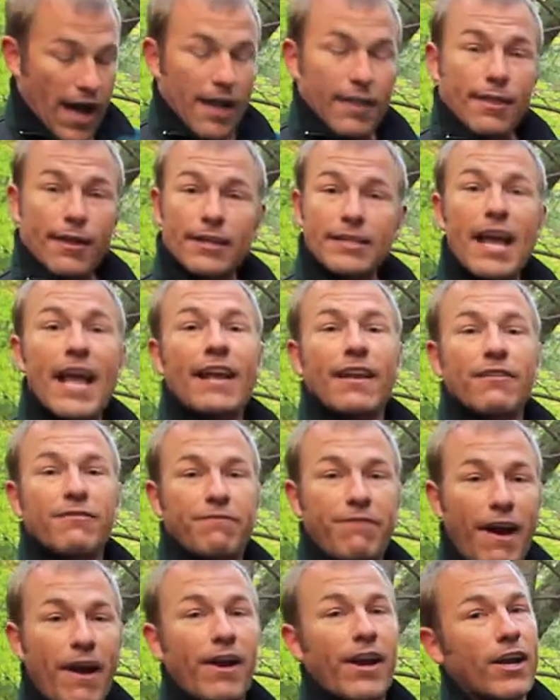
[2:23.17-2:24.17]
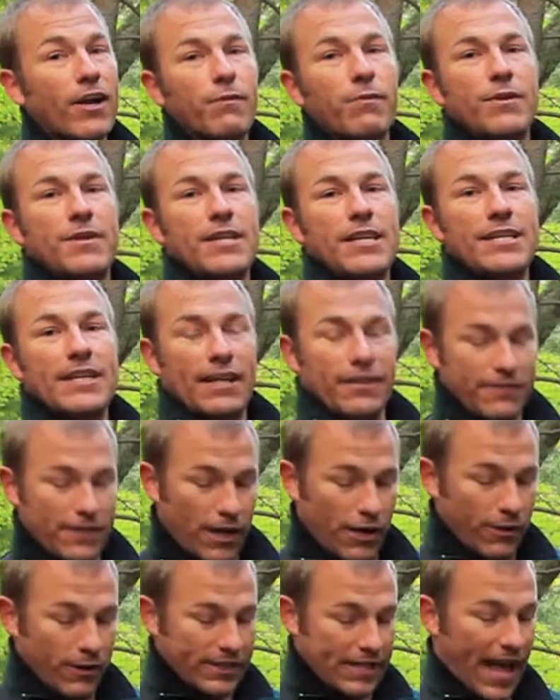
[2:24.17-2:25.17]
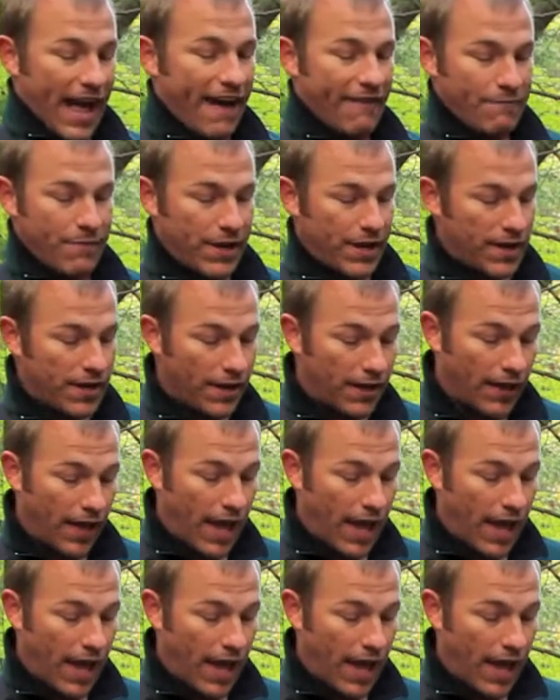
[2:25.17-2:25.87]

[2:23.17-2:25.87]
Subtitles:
Think Tank is very good with details. They always have been,